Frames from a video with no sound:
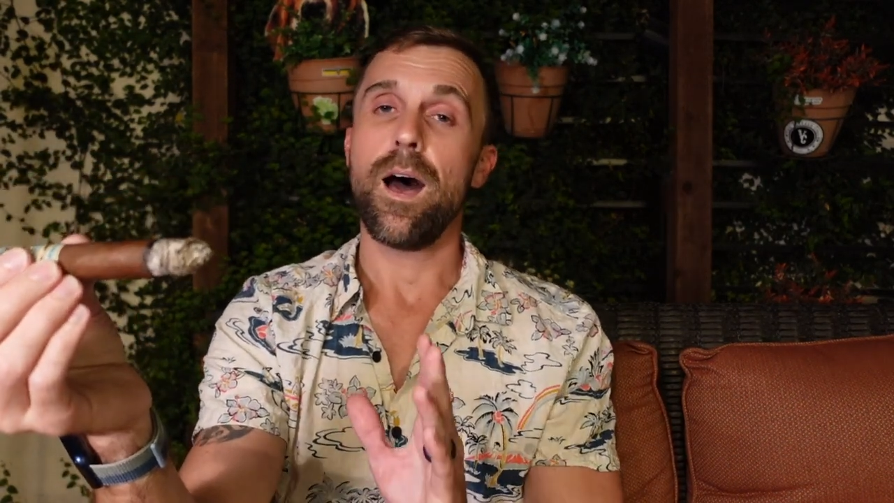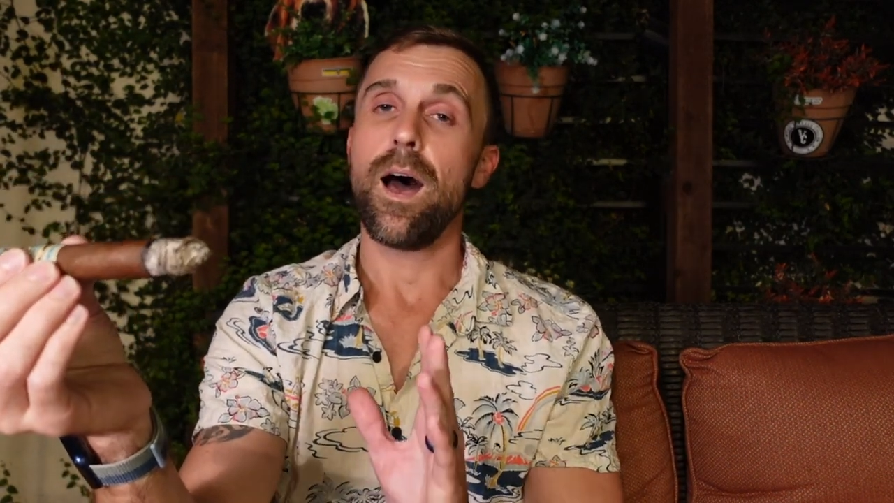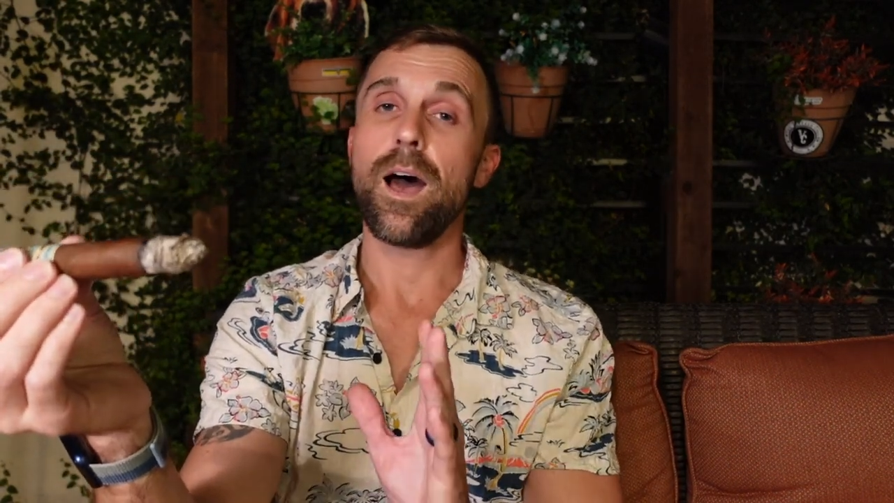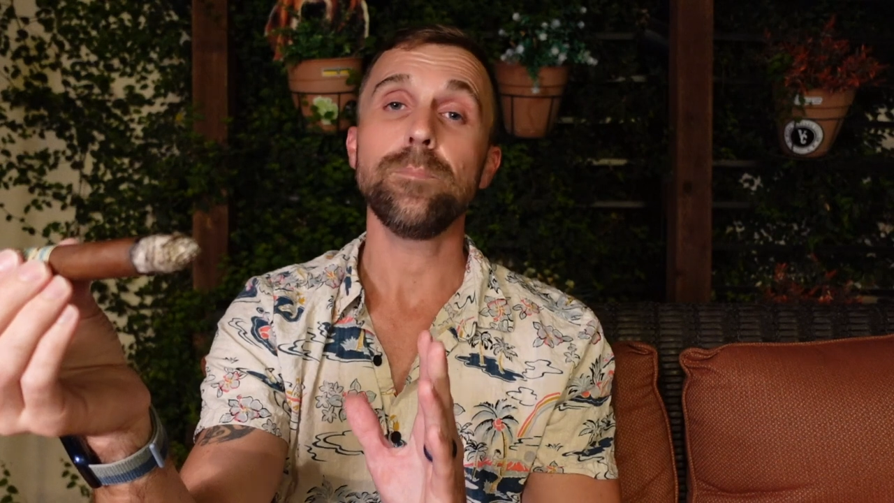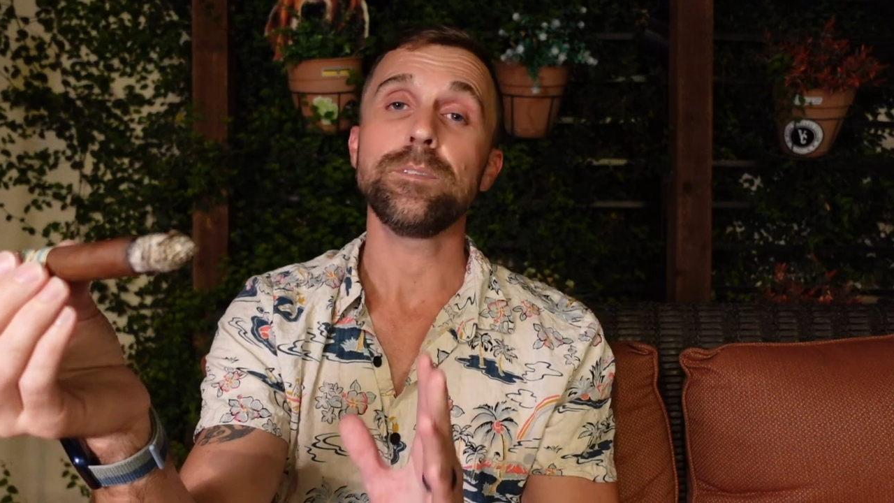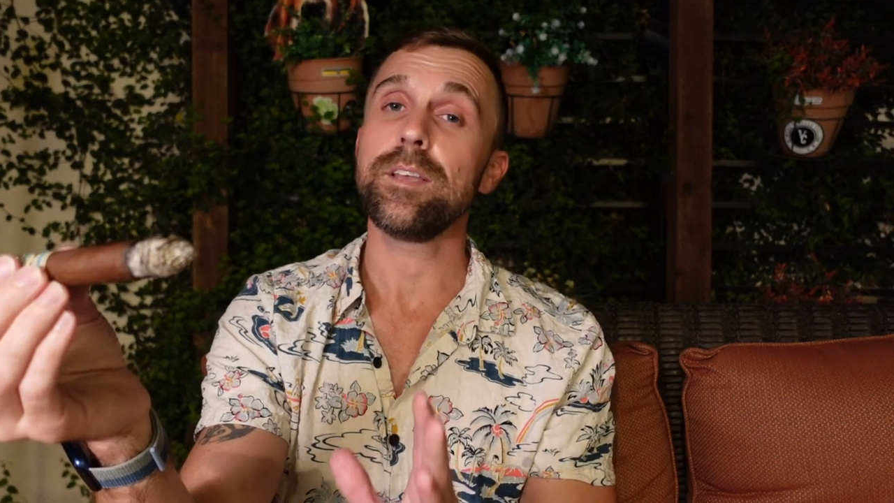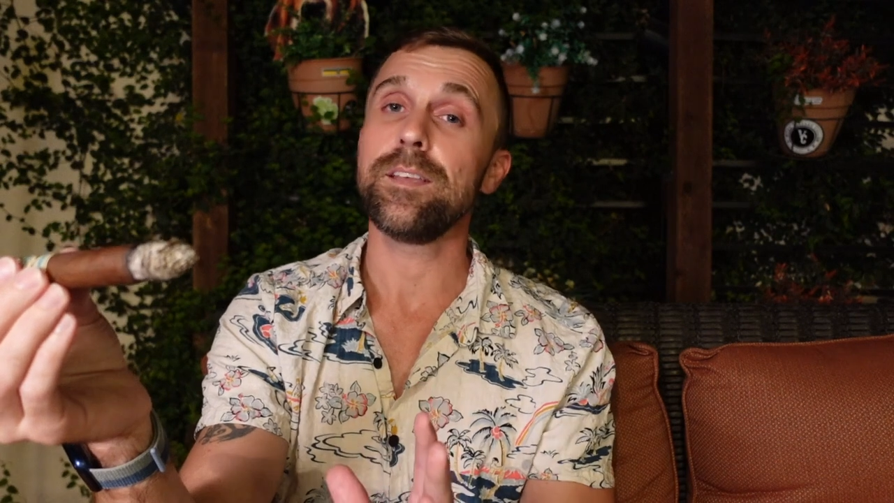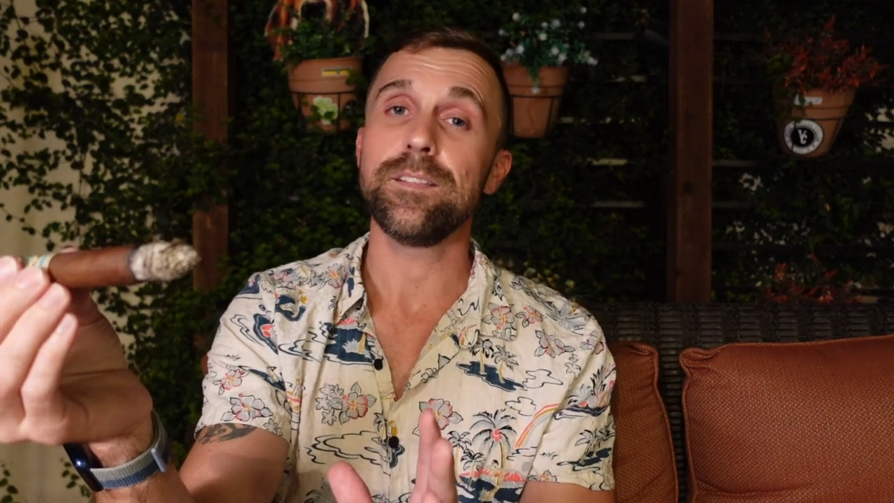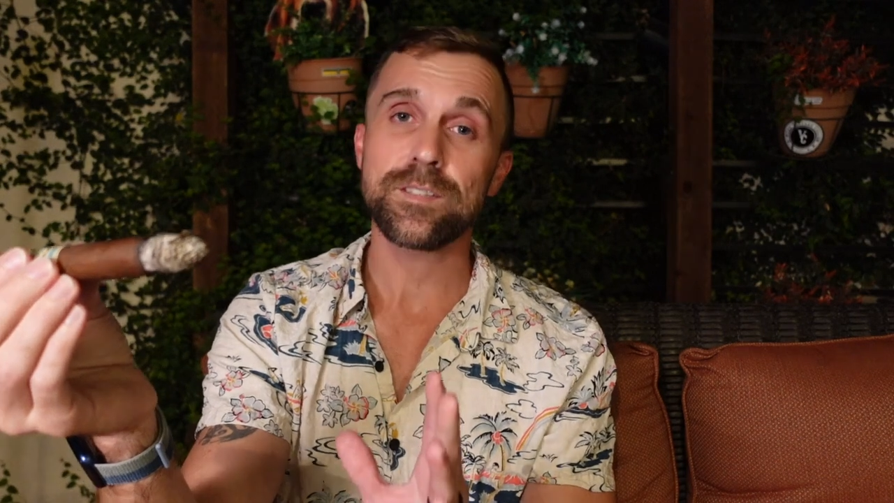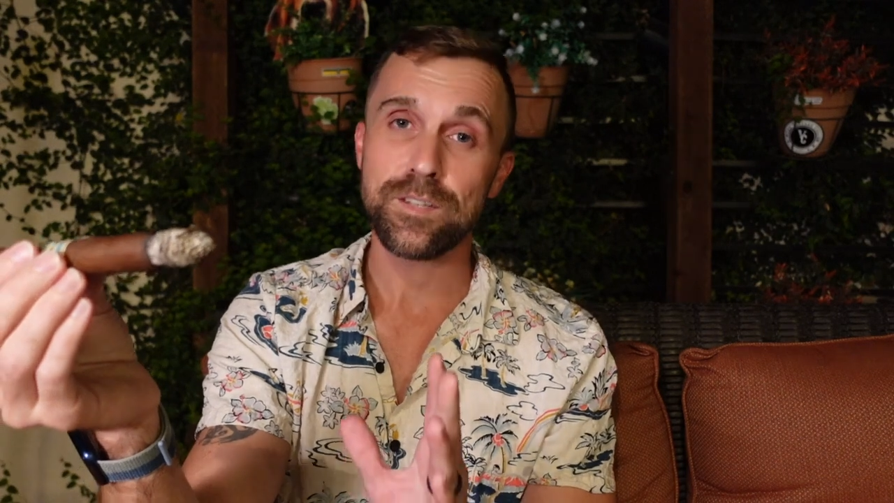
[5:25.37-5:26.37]
I'm
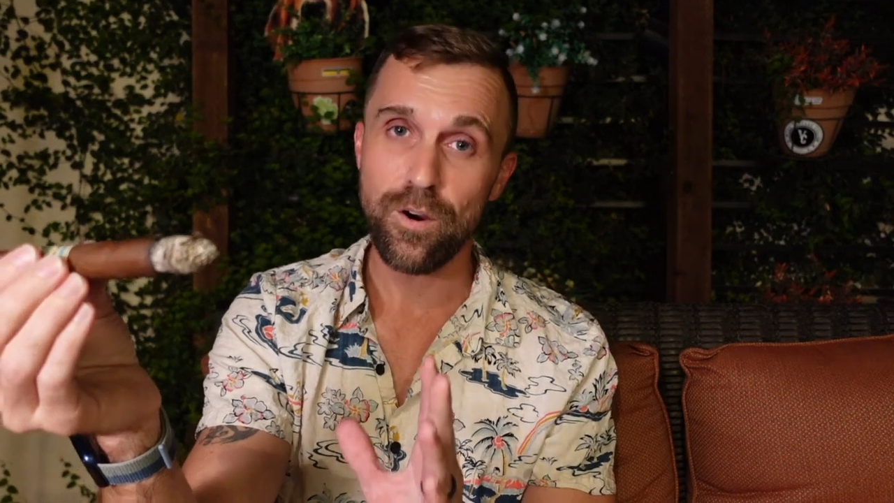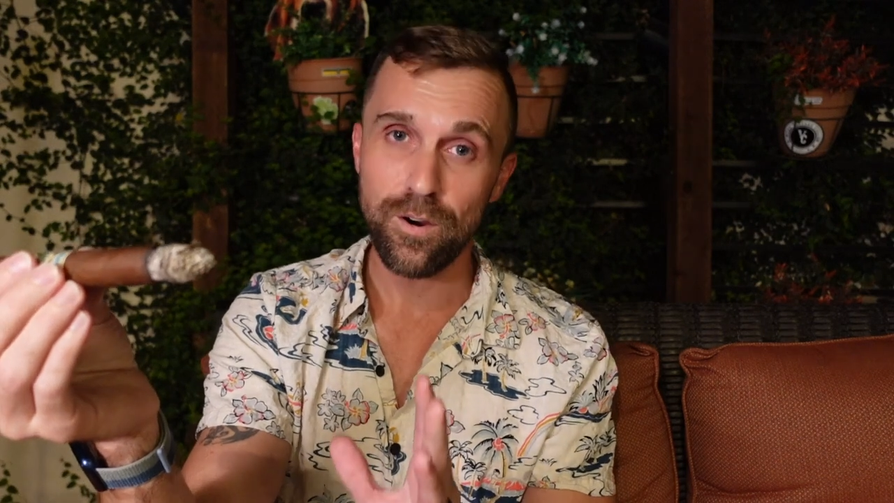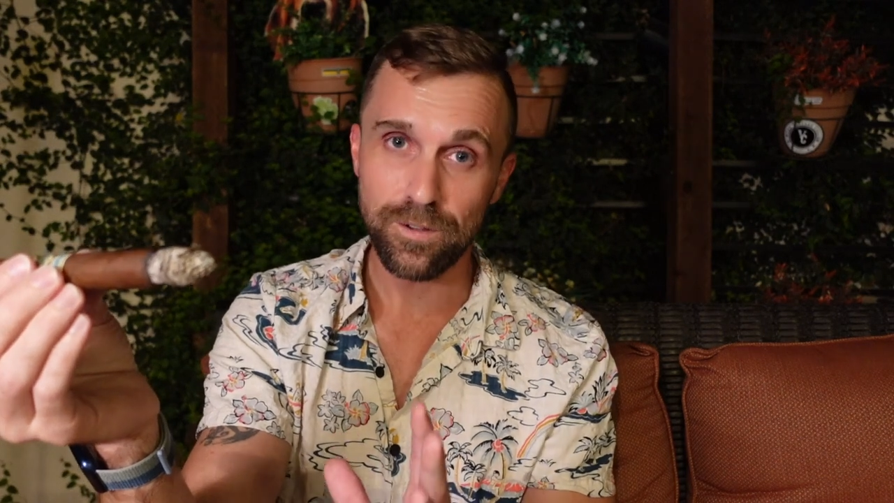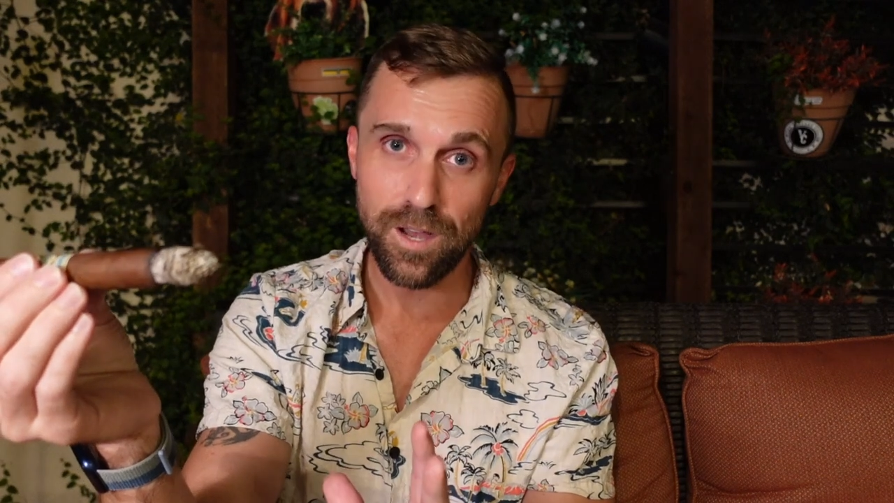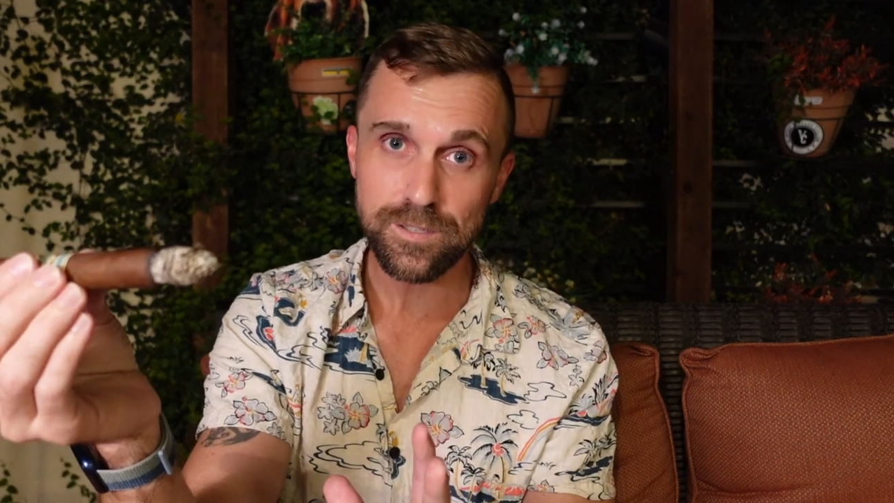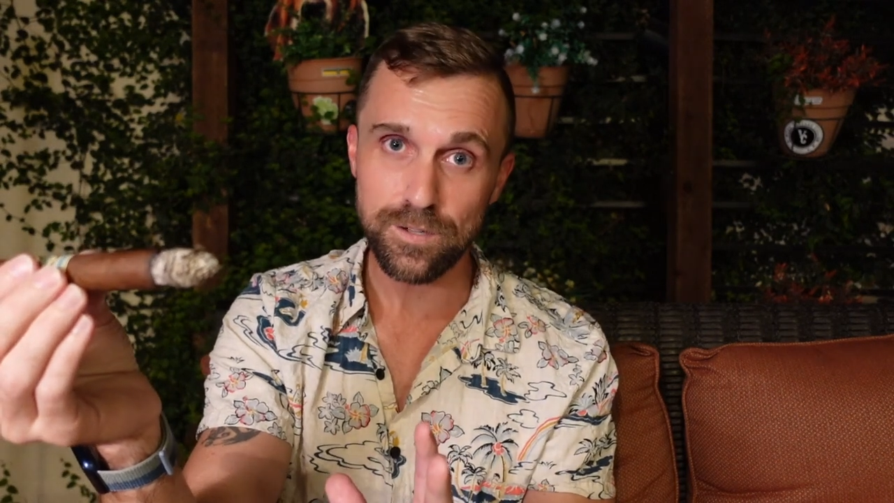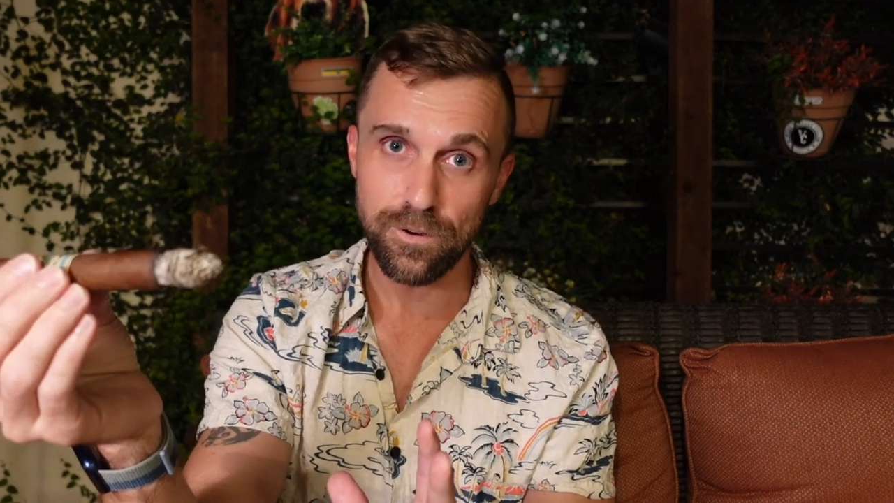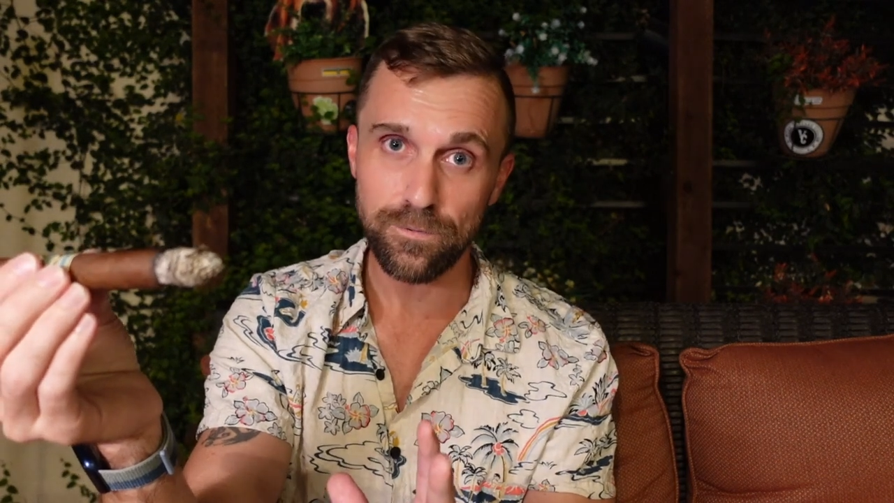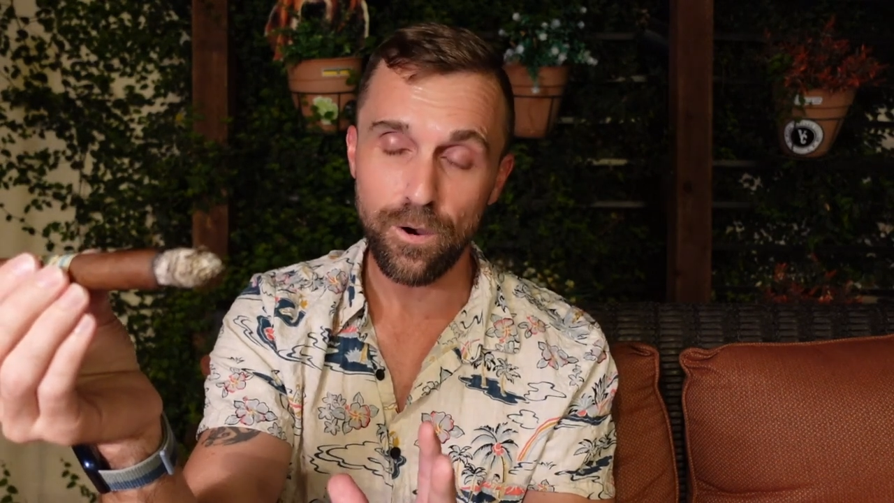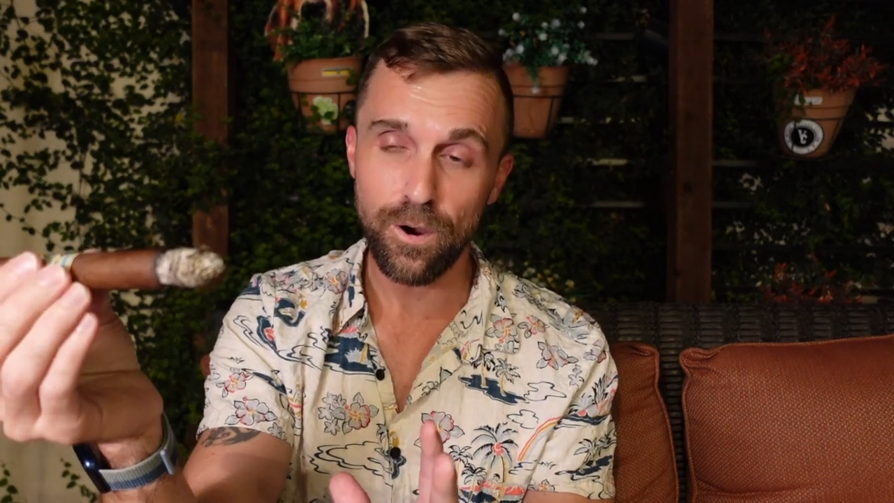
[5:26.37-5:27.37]
digging this cigar a lot so
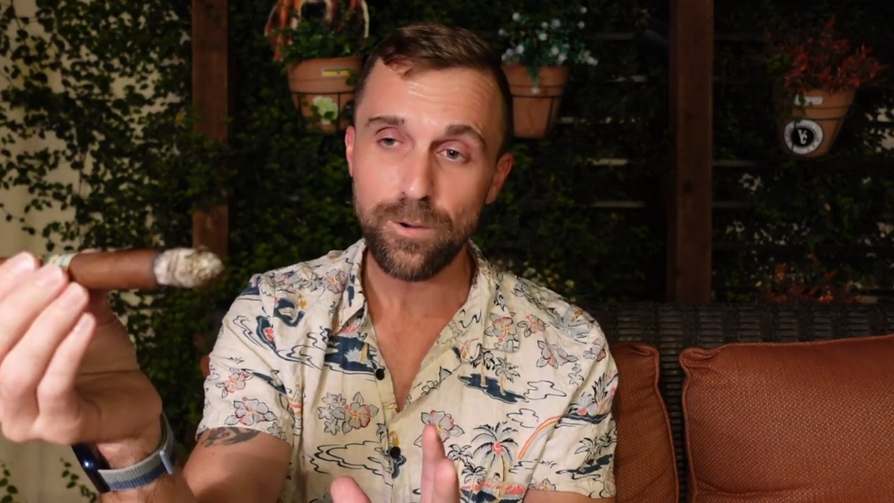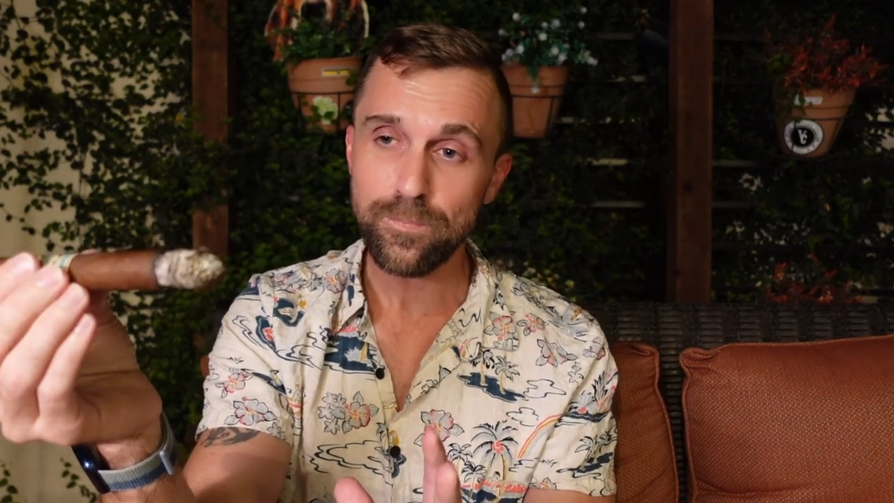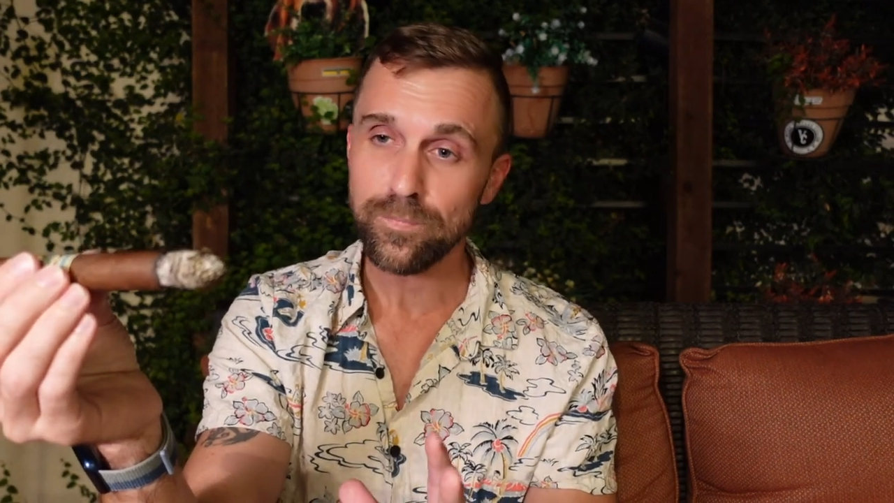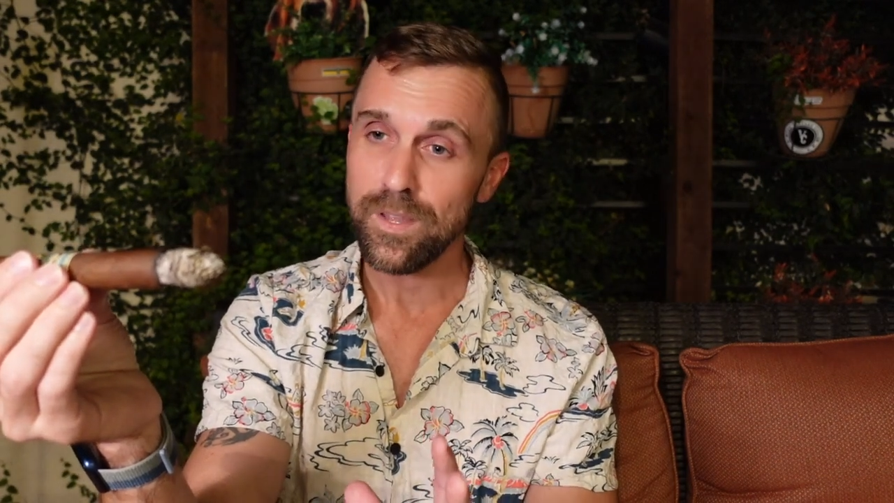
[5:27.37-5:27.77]
far.